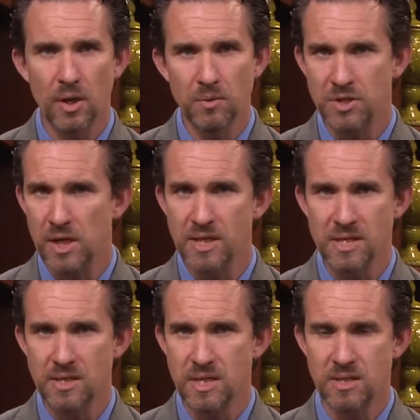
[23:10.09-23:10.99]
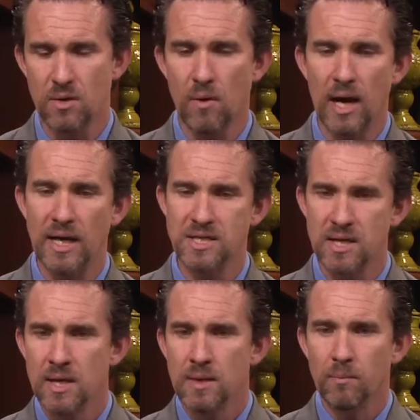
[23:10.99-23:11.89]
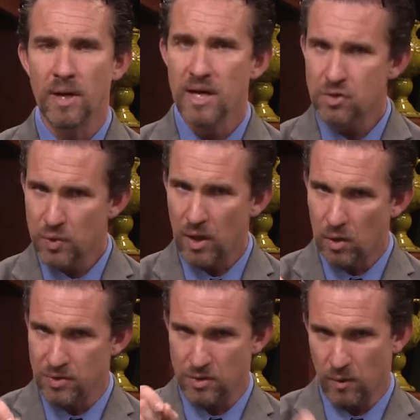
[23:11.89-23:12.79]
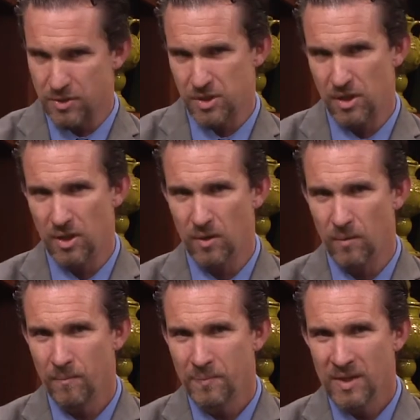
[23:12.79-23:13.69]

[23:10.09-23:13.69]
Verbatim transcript: know Jesus is the Christ, but here's what I also want you to know.